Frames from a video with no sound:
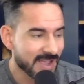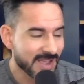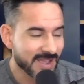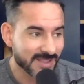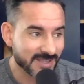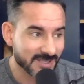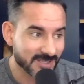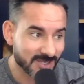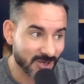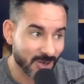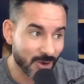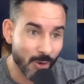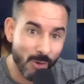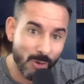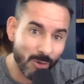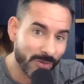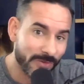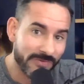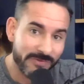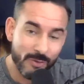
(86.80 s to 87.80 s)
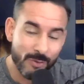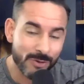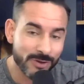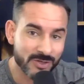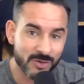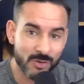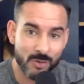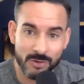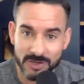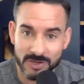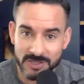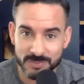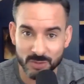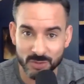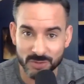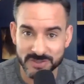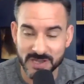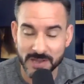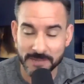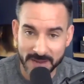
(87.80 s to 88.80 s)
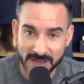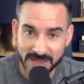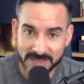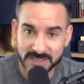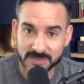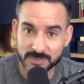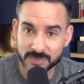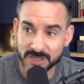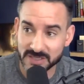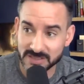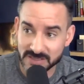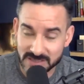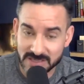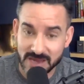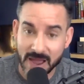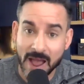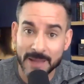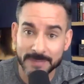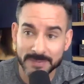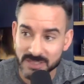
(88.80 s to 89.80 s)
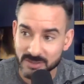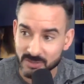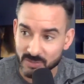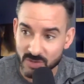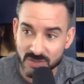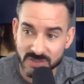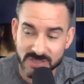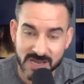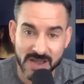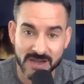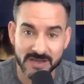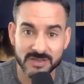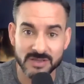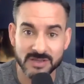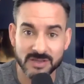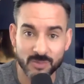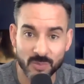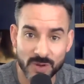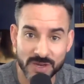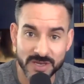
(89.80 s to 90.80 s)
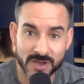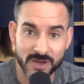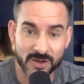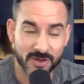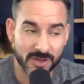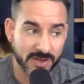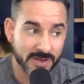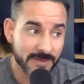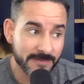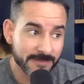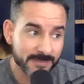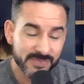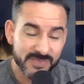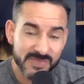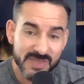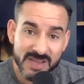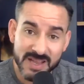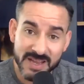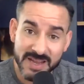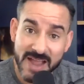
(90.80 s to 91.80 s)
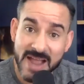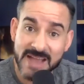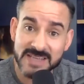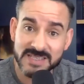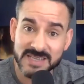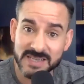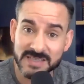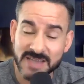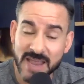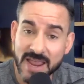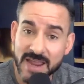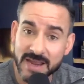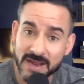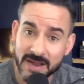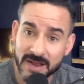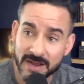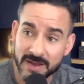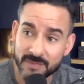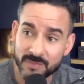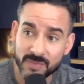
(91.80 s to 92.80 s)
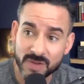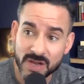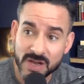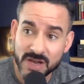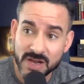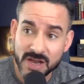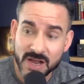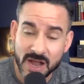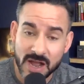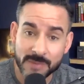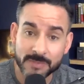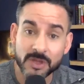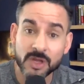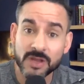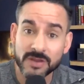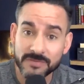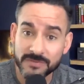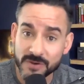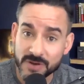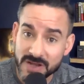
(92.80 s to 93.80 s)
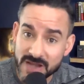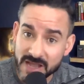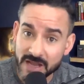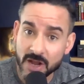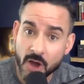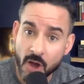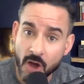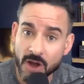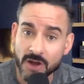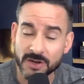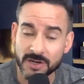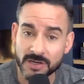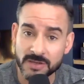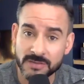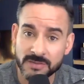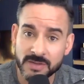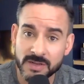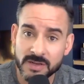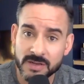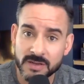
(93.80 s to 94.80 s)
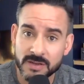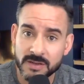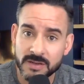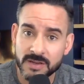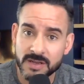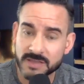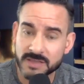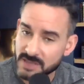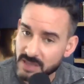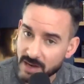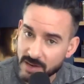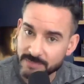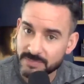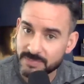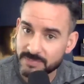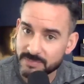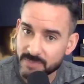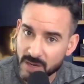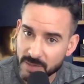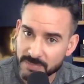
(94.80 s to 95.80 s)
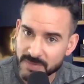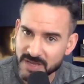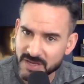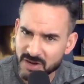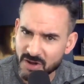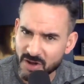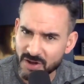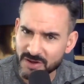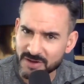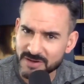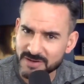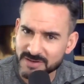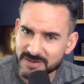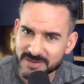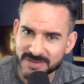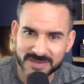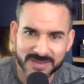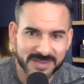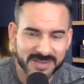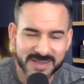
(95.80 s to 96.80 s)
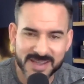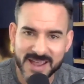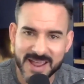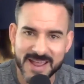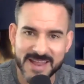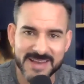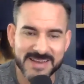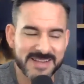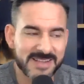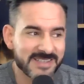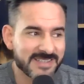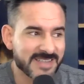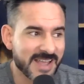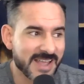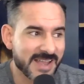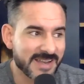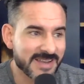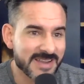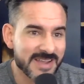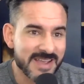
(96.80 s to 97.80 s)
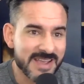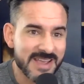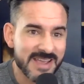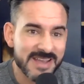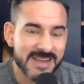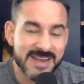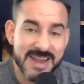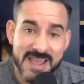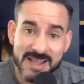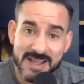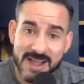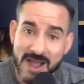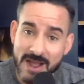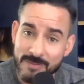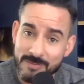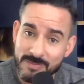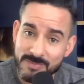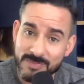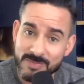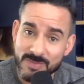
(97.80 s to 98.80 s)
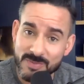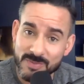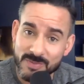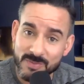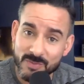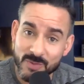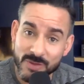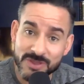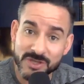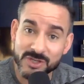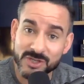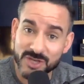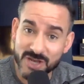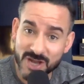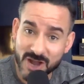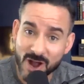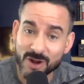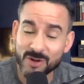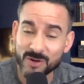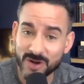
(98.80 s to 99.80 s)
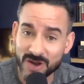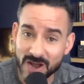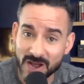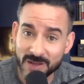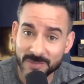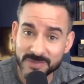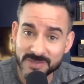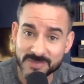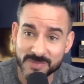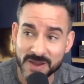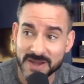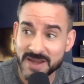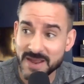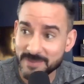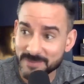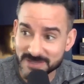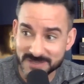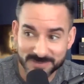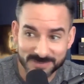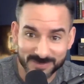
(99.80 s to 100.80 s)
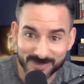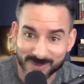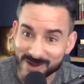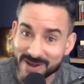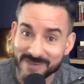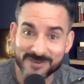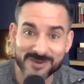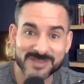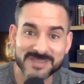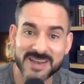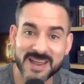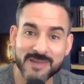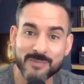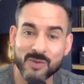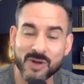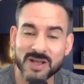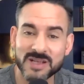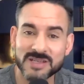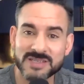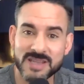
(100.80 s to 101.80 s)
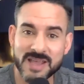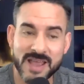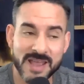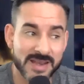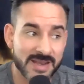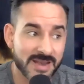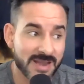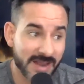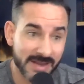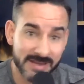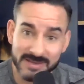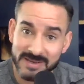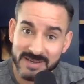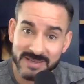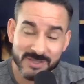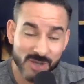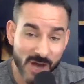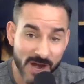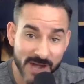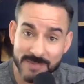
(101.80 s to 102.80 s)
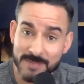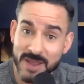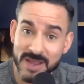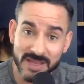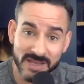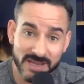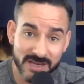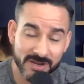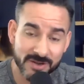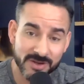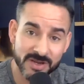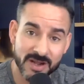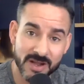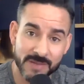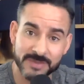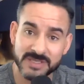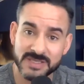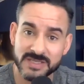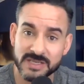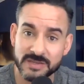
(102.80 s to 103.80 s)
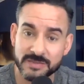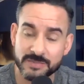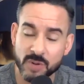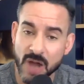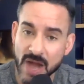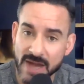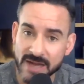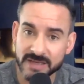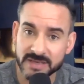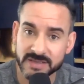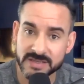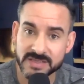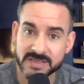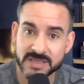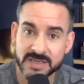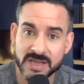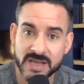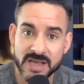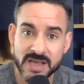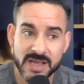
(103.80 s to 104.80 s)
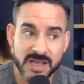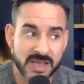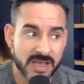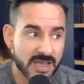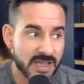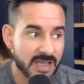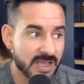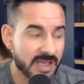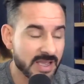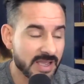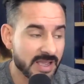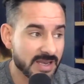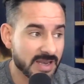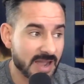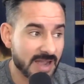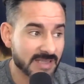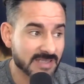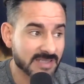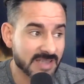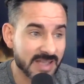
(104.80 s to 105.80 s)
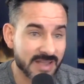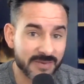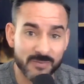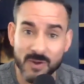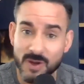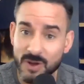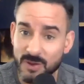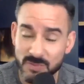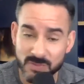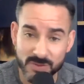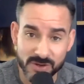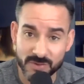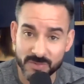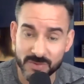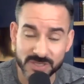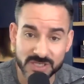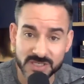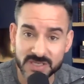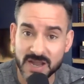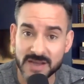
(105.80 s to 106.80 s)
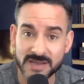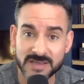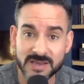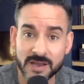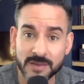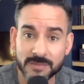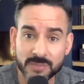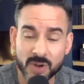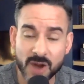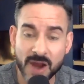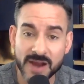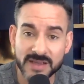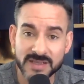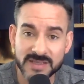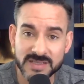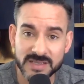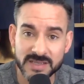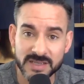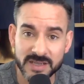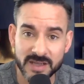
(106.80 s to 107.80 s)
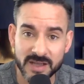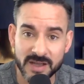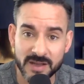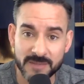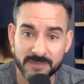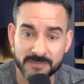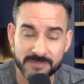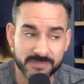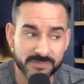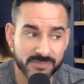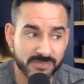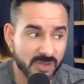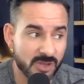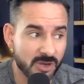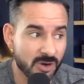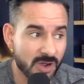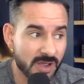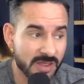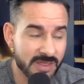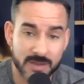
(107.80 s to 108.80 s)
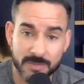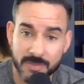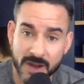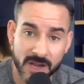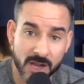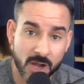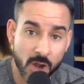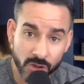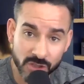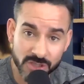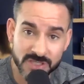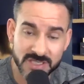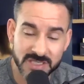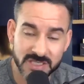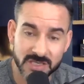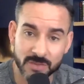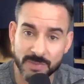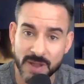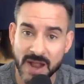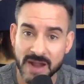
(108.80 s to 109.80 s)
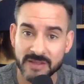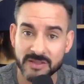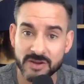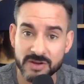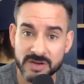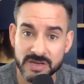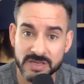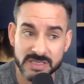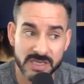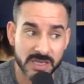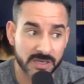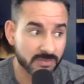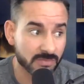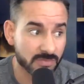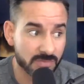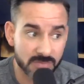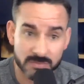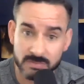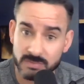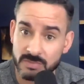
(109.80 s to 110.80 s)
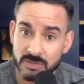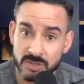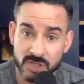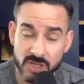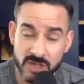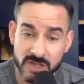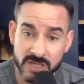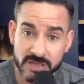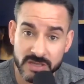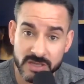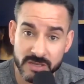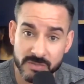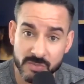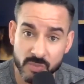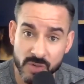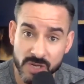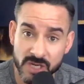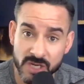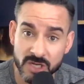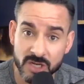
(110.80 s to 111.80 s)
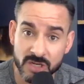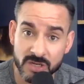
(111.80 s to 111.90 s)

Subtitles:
This gold Ford Taurus pulls up next to me and stops and rolls down the window. And a guy says, "Hey, I'm looking for Nick Connor." I said, I'm Nick Connor. And he said, "Nick, I'm with the Chicago Cubs. My name is whatever his name was. And I tried to make it here to come and see you practice." And I said, "Well, we just got done practicing. I think my coach is still back there." And he said, "Do you think that we could